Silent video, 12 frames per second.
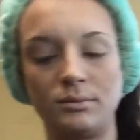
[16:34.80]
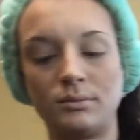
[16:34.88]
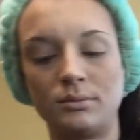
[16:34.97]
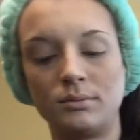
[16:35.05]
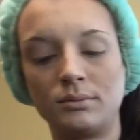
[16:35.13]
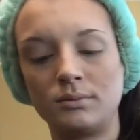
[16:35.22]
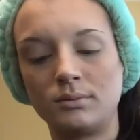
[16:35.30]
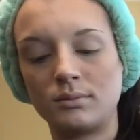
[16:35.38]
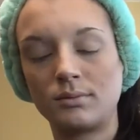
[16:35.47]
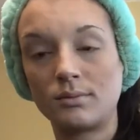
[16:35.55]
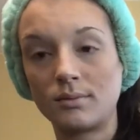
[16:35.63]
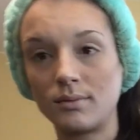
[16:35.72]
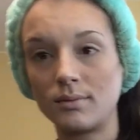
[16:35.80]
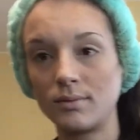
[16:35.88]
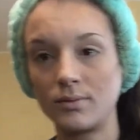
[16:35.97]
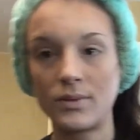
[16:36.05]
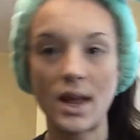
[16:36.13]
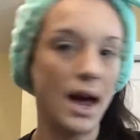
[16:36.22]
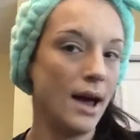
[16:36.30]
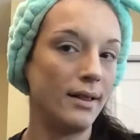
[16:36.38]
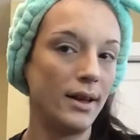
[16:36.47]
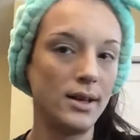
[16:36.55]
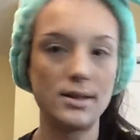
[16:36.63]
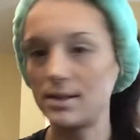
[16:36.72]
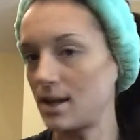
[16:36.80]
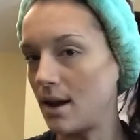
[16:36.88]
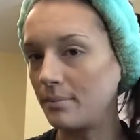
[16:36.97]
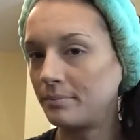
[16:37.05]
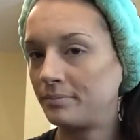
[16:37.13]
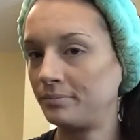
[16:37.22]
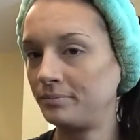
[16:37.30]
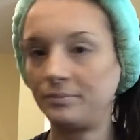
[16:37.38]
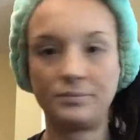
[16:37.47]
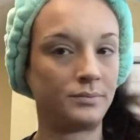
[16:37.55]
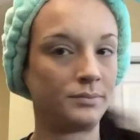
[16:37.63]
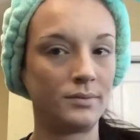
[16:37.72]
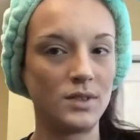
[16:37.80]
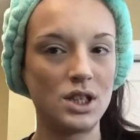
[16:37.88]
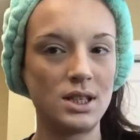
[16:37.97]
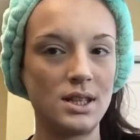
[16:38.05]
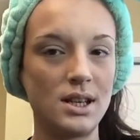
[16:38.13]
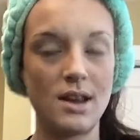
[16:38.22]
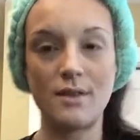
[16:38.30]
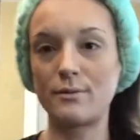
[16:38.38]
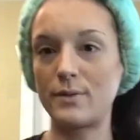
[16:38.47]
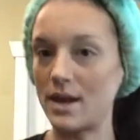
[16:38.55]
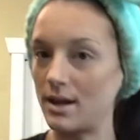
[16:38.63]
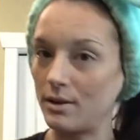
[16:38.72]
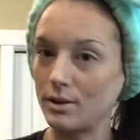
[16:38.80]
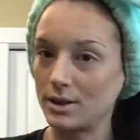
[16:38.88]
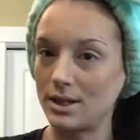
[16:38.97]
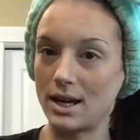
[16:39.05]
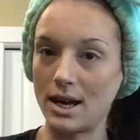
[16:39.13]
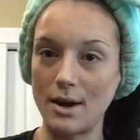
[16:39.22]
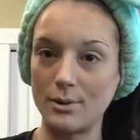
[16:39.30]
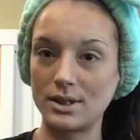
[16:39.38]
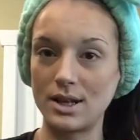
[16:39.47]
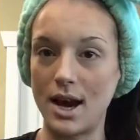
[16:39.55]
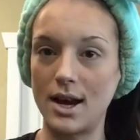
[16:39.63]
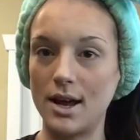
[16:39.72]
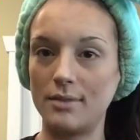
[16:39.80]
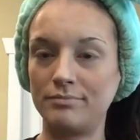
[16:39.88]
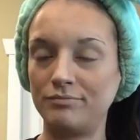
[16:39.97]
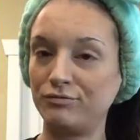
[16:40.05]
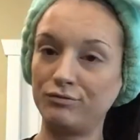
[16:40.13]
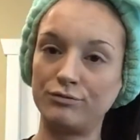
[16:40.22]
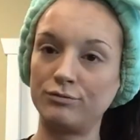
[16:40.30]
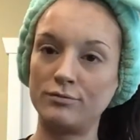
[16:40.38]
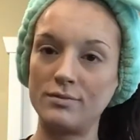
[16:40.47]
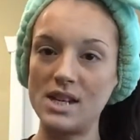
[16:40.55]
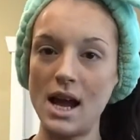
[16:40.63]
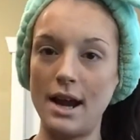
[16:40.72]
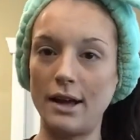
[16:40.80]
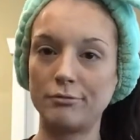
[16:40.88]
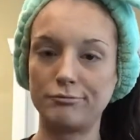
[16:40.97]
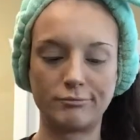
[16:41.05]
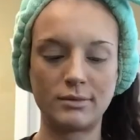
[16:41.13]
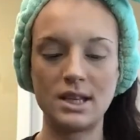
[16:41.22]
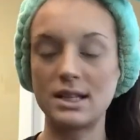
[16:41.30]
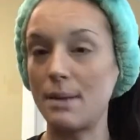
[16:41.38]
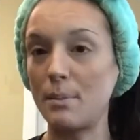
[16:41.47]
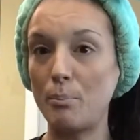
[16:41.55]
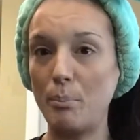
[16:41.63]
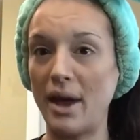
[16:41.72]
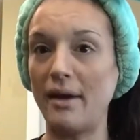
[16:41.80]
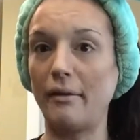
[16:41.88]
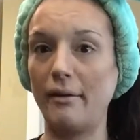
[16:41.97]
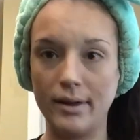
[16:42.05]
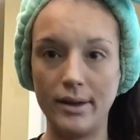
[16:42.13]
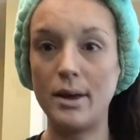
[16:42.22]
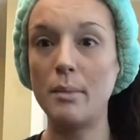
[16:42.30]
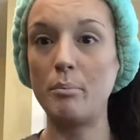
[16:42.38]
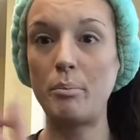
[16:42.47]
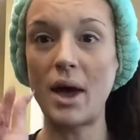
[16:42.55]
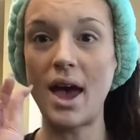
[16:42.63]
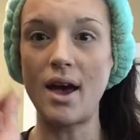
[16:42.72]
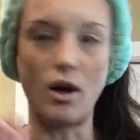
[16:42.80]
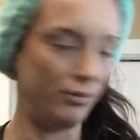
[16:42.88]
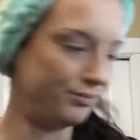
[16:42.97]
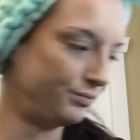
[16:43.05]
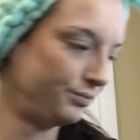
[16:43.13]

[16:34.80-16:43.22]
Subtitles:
bow. Highlight done. Just enough that it looks like I was kind of tanning, because I'm pale. Pale!